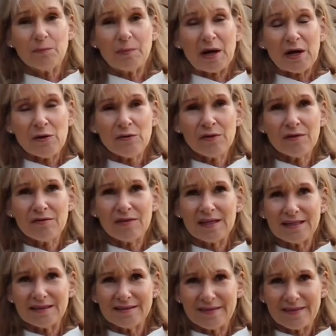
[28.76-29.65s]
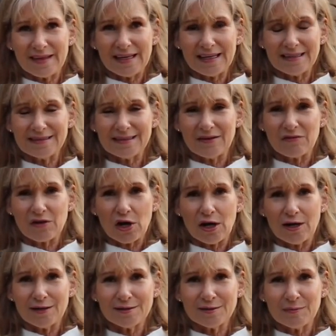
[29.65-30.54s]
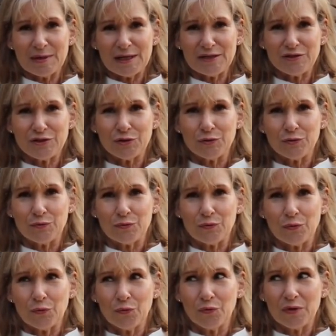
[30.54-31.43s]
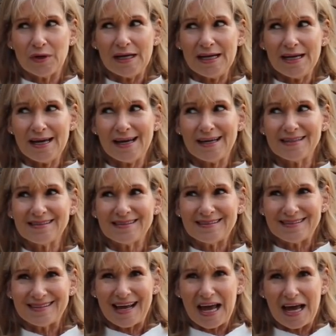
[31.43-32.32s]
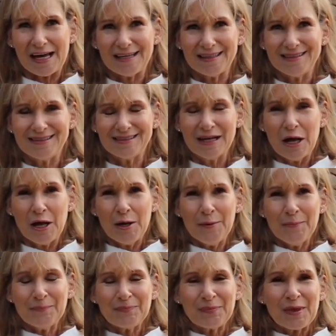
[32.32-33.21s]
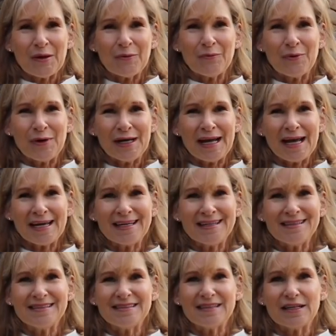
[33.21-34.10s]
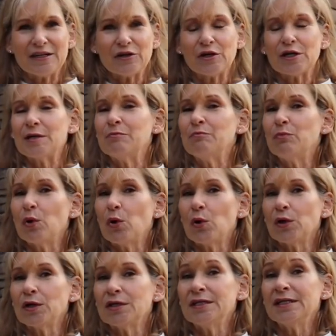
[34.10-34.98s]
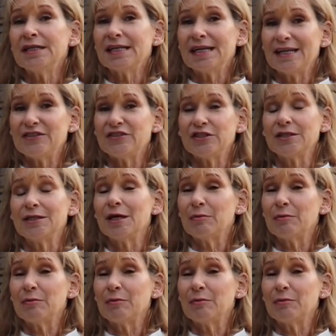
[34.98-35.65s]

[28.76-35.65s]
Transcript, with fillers: Both of these things have caused me to reassess what I consider important kitchen